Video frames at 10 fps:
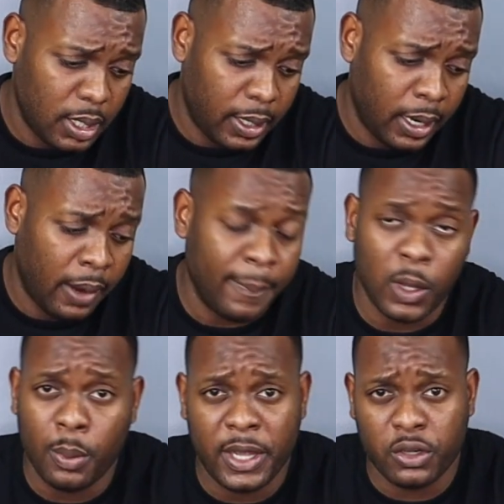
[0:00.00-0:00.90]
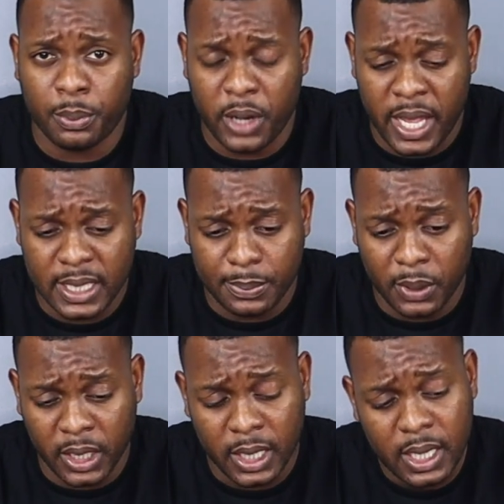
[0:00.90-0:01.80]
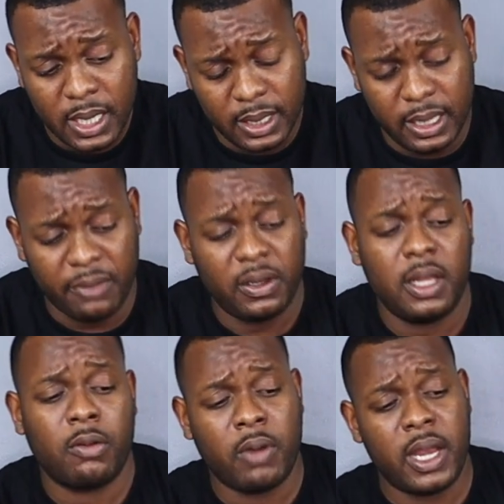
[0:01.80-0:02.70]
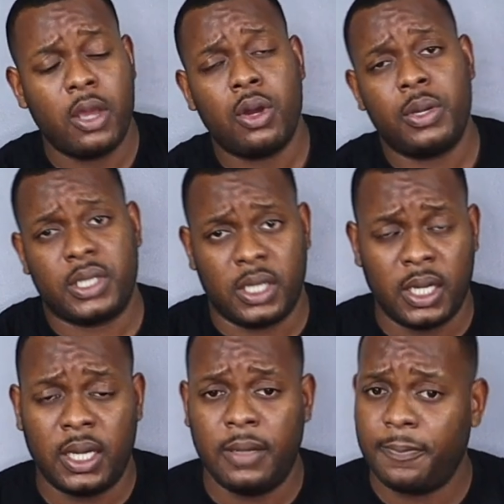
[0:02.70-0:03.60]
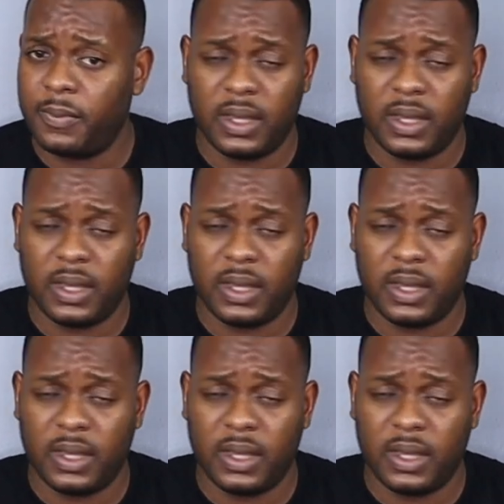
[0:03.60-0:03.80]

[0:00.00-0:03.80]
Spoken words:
No major breaks, but definitely the radio is good.